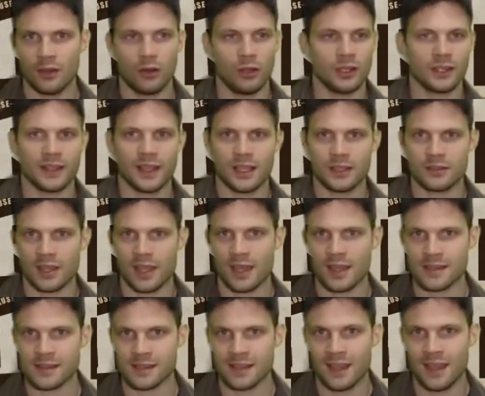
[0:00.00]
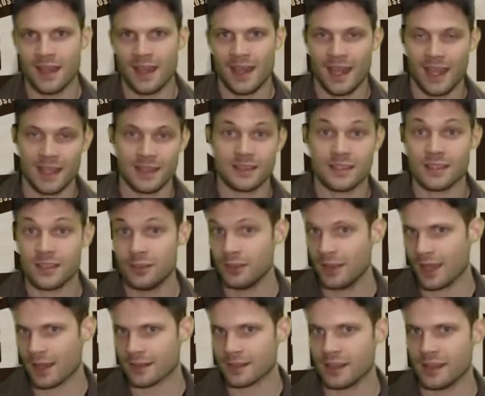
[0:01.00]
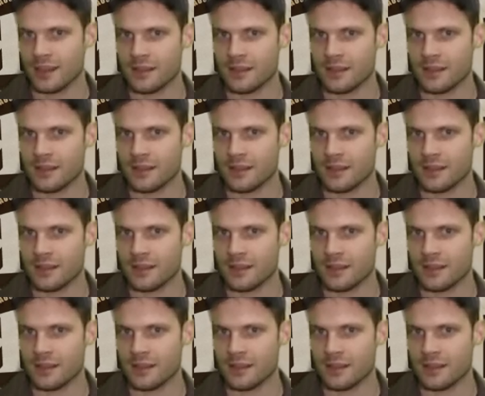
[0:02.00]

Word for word: all that jazz, and see you next